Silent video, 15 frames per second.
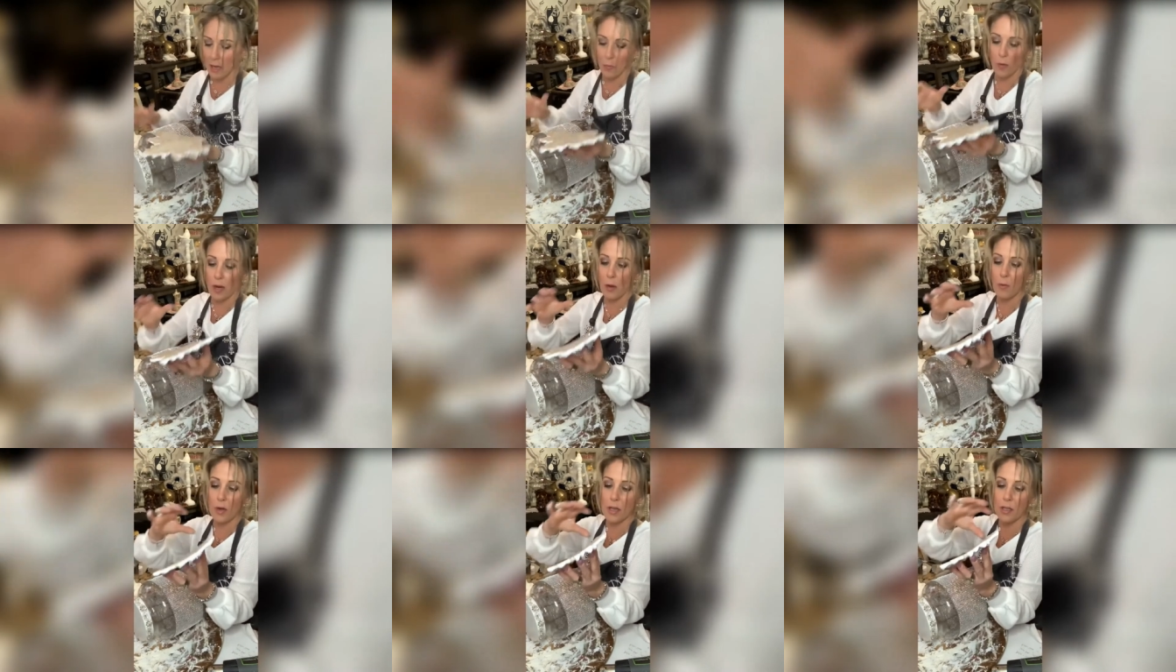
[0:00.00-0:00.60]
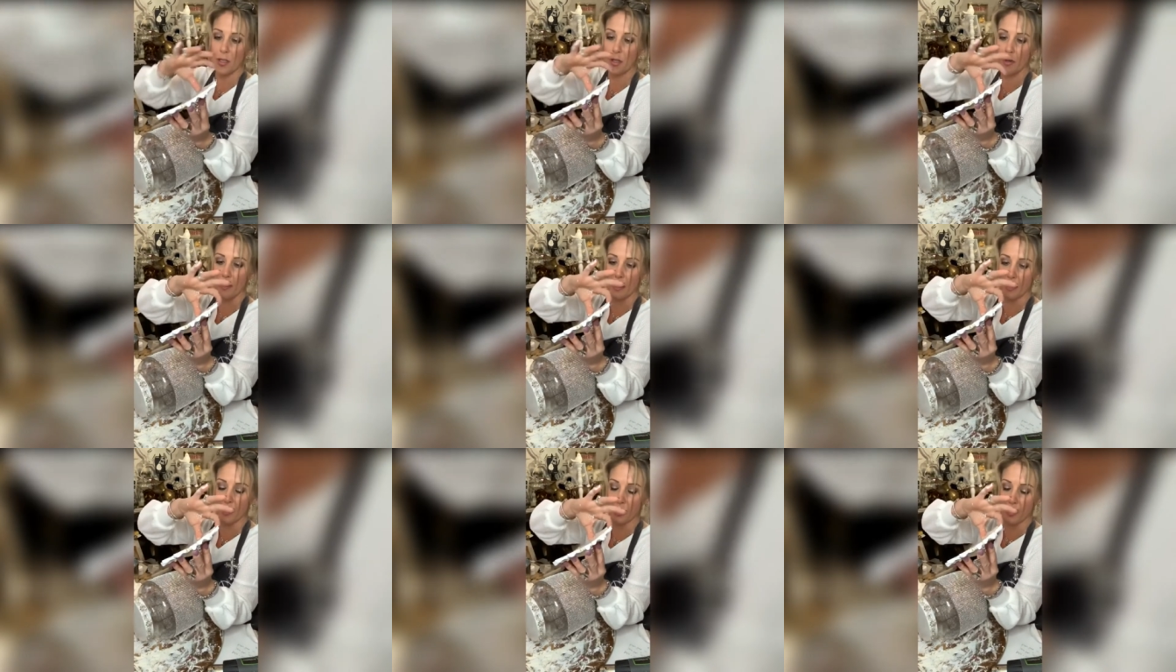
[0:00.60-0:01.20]
And what I wanna
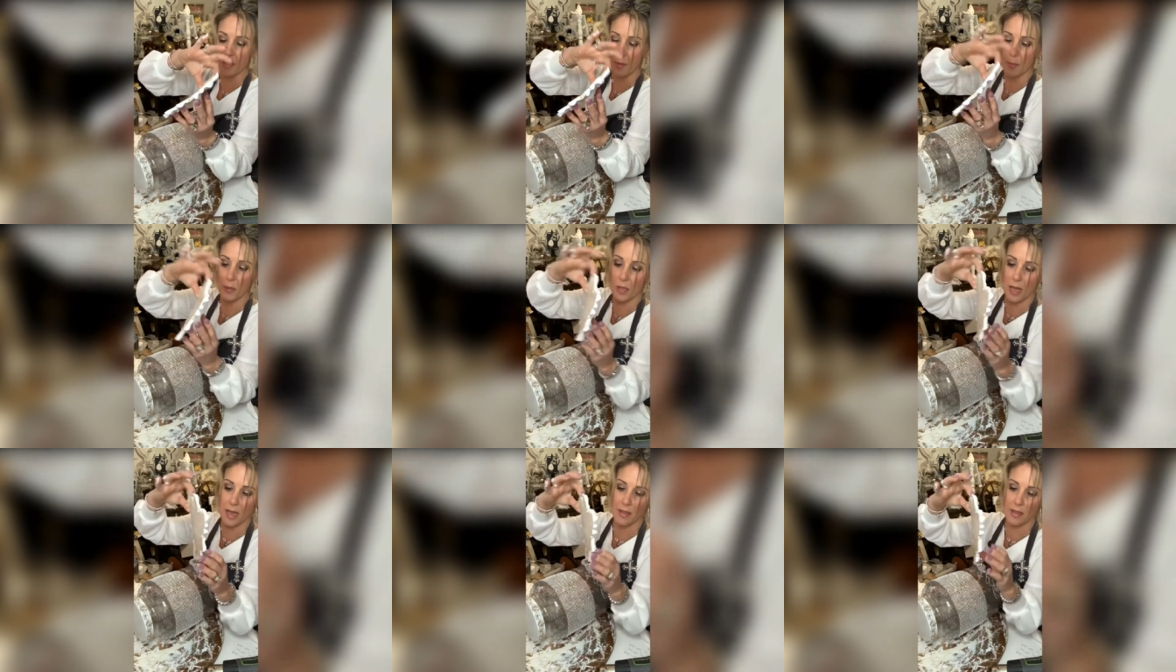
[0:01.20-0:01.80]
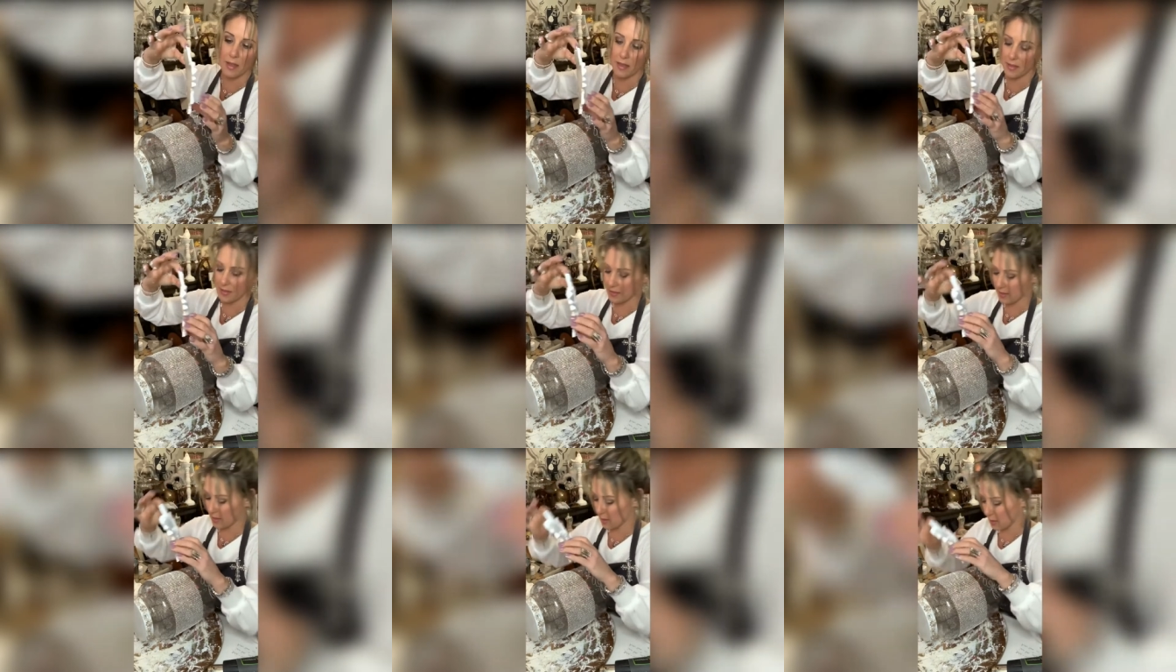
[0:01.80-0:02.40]
do is just apply
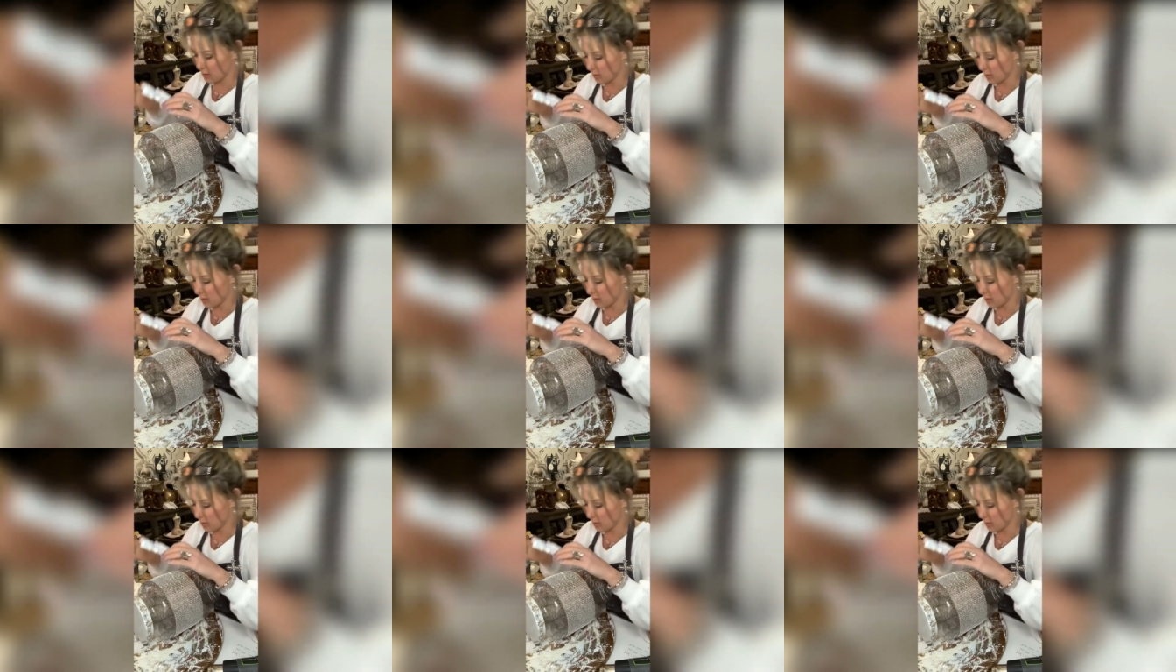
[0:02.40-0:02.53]
this